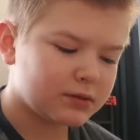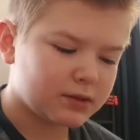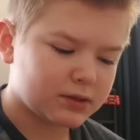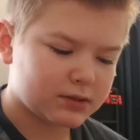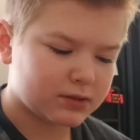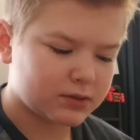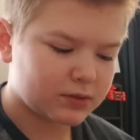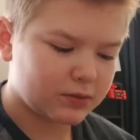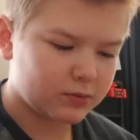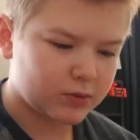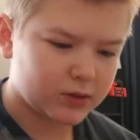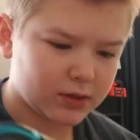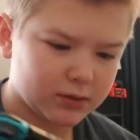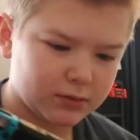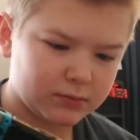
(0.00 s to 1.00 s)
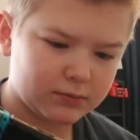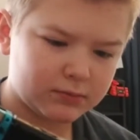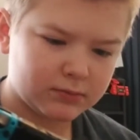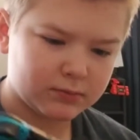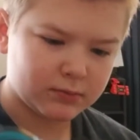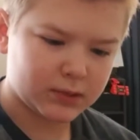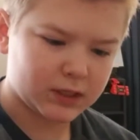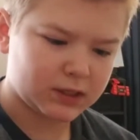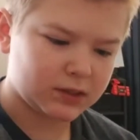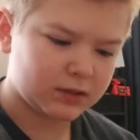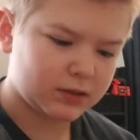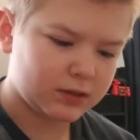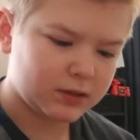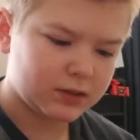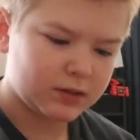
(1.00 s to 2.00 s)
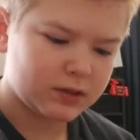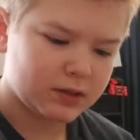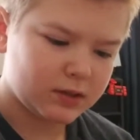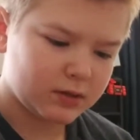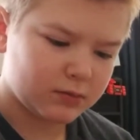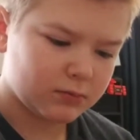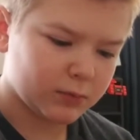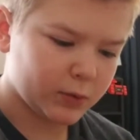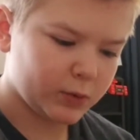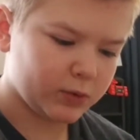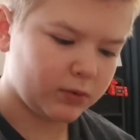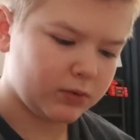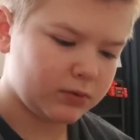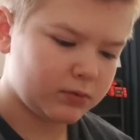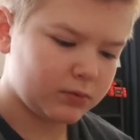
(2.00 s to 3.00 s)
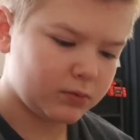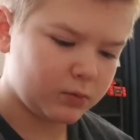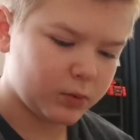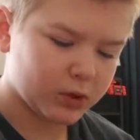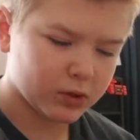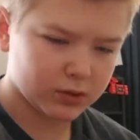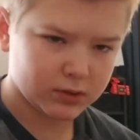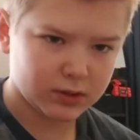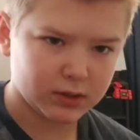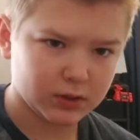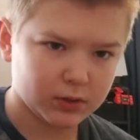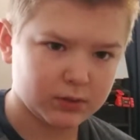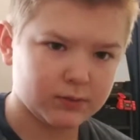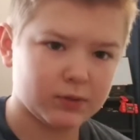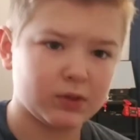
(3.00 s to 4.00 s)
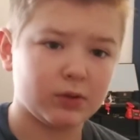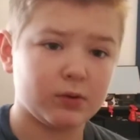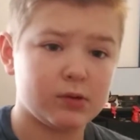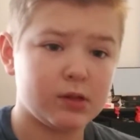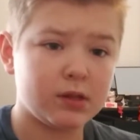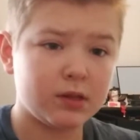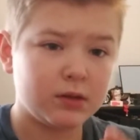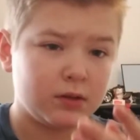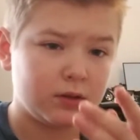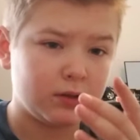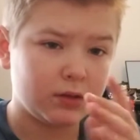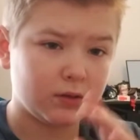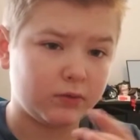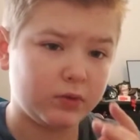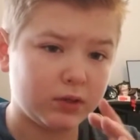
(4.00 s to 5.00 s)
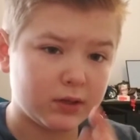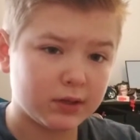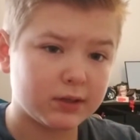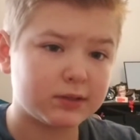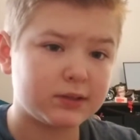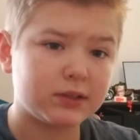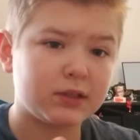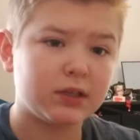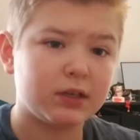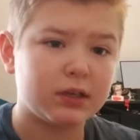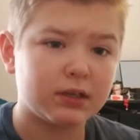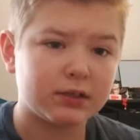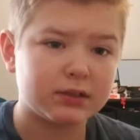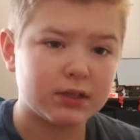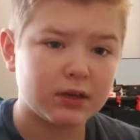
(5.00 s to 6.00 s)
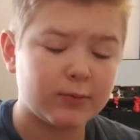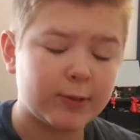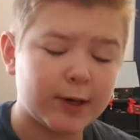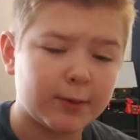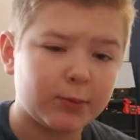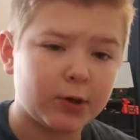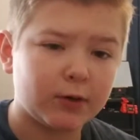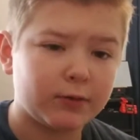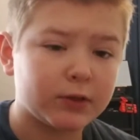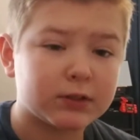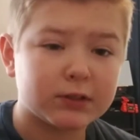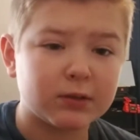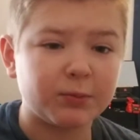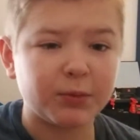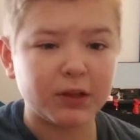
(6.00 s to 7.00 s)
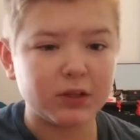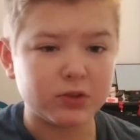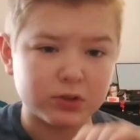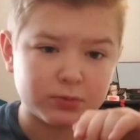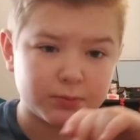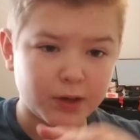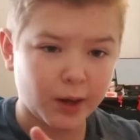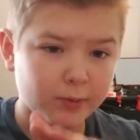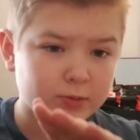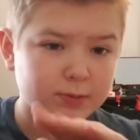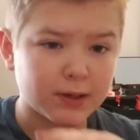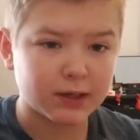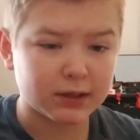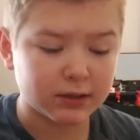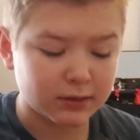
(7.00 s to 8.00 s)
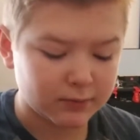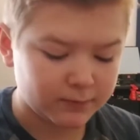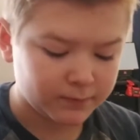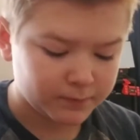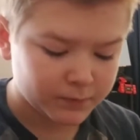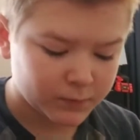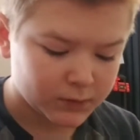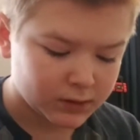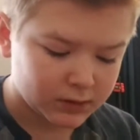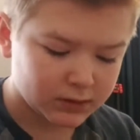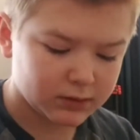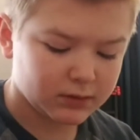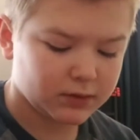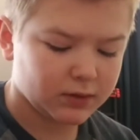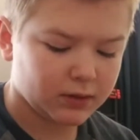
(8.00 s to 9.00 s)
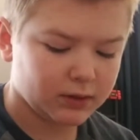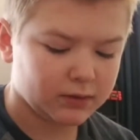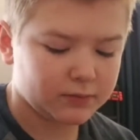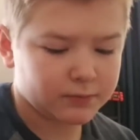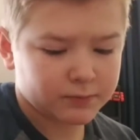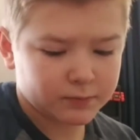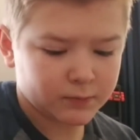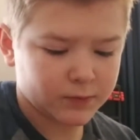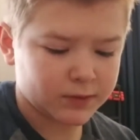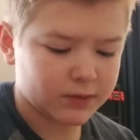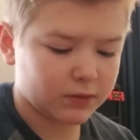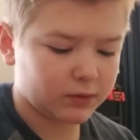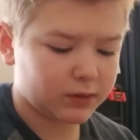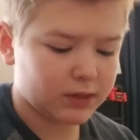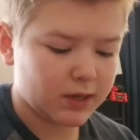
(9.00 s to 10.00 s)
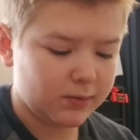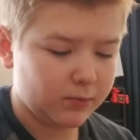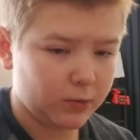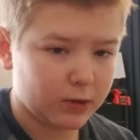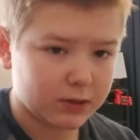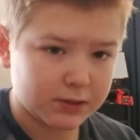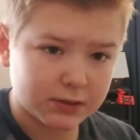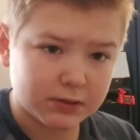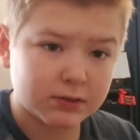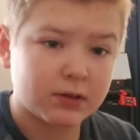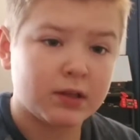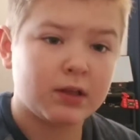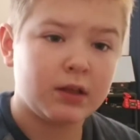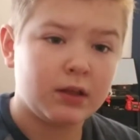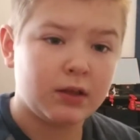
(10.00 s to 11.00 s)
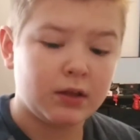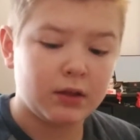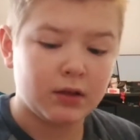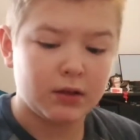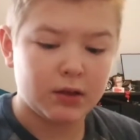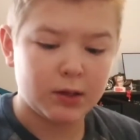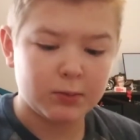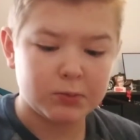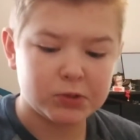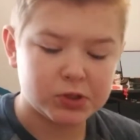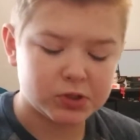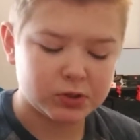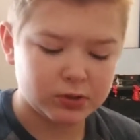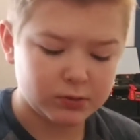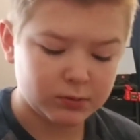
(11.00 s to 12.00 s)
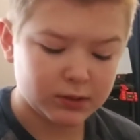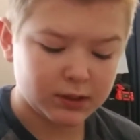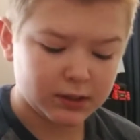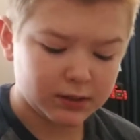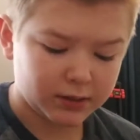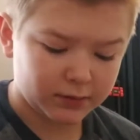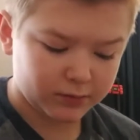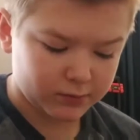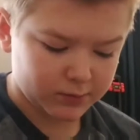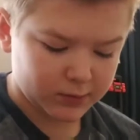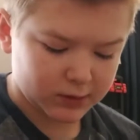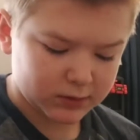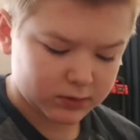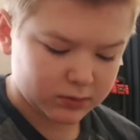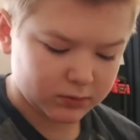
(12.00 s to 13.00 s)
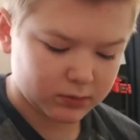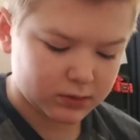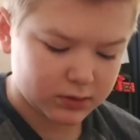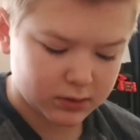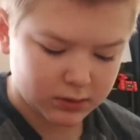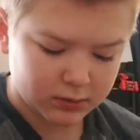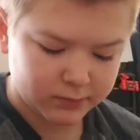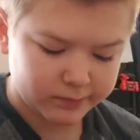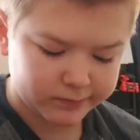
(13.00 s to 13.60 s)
just don't want to make it more wear and tear, even though if it does the kickstand pop off, it simply just pops back in easily. So game-wise, I'm going to show you what I have on my Switch here.